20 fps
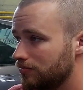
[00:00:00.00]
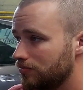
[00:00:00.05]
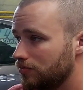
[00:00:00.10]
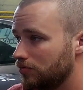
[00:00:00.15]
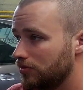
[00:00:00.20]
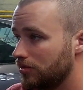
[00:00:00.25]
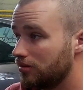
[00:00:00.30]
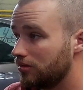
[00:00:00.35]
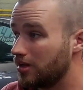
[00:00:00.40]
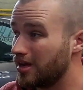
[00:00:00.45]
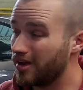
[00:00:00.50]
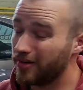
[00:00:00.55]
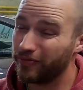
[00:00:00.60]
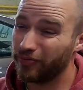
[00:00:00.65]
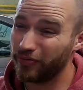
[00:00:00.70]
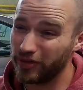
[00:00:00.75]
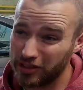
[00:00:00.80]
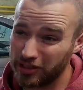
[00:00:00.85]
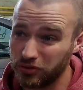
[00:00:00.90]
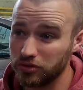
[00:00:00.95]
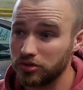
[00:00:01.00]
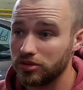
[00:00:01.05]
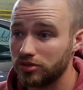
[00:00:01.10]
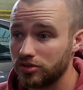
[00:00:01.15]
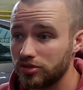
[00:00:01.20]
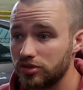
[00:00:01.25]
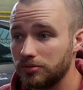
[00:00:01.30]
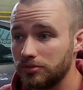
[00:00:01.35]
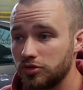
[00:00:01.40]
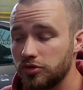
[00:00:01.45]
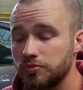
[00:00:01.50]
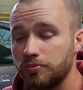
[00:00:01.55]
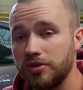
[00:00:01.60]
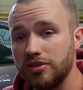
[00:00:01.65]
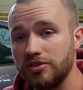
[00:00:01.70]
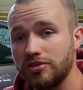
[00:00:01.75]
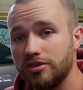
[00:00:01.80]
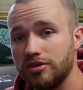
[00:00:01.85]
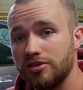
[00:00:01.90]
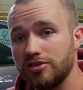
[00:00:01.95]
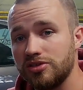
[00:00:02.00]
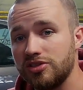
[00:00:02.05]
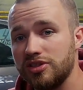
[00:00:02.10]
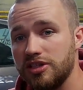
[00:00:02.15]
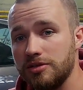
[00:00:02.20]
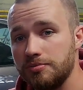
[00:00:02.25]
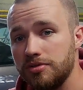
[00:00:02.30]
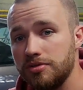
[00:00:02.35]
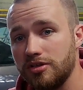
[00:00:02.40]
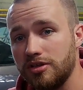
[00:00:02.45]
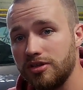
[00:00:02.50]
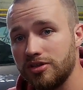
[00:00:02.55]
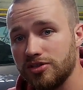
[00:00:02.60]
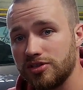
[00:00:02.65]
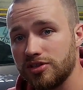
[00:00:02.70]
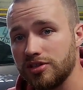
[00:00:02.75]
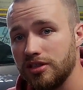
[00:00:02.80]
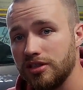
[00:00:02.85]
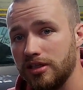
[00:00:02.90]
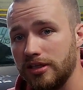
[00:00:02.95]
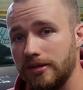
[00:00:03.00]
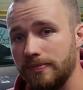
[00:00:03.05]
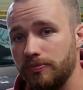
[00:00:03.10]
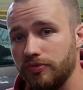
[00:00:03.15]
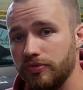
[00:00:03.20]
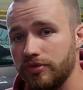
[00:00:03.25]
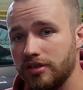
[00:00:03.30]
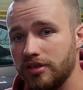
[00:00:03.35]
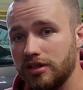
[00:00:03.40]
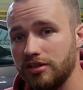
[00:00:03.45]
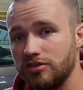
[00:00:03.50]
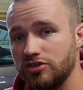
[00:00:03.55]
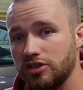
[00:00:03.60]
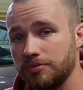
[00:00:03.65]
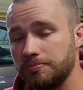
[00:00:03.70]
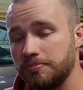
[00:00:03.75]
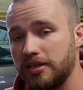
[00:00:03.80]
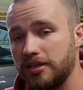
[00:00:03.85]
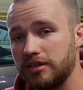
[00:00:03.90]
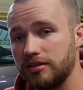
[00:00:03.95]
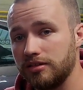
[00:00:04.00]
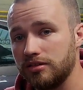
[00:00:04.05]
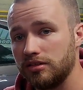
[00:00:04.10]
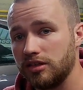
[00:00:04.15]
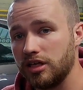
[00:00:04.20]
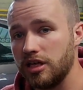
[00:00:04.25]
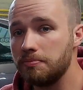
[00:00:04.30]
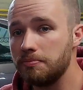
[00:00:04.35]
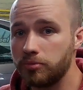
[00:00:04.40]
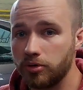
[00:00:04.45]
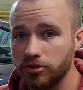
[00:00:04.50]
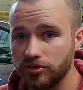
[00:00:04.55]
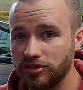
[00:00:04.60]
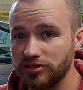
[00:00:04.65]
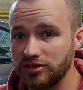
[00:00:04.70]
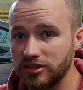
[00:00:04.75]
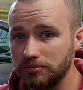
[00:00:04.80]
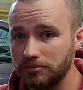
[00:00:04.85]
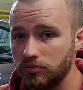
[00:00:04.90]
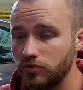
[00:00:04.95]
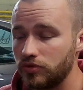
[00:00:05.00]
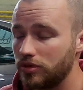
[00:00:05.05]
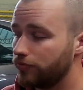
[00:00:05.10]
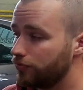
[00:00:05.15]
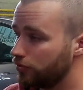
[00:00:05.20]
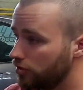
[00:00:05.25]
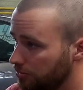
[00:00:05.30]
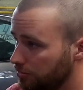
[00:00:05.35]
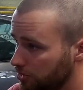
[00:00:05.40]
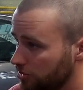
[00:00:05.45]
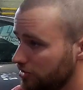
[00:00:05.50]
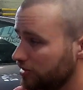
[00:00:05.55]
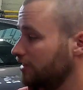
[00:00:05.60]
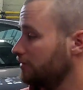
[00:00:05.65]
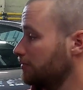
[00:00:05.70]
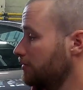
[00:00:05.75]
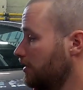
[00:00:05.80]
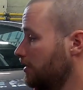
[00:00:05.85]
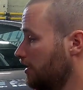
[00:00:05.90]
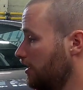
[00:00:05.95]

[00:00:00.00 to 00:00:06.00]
well, I found some Sprintars CPRs in Japan. I imported them, refurbished them,